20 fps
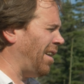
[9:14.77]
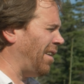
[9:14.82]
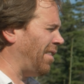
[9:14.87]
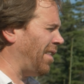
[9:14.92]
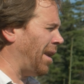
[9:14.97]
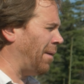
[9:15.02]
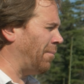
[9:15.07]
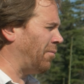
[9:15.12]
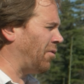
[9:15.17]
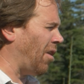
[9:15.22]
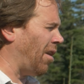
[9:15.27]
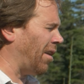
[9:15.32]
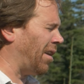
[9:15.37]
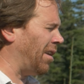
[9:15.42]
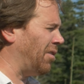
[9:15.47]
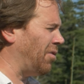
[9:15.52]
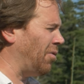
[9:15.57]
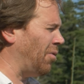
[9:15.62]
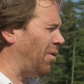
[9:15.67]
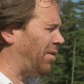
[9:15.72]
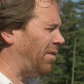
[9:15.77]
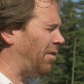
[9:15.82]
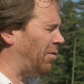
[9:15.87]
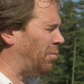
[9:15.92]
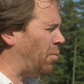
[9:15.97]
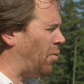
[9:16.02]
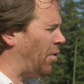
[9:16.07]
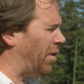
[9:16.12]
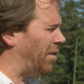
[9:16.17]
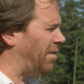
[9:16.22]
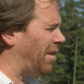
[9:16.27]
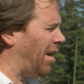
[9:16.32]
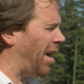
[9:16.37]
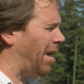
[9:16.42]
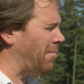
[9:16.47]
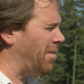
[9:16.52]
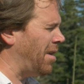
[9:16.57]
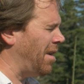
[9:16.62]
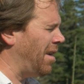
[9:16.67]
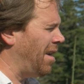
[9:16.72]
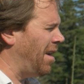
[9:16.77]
that I'm talking to at this point in time.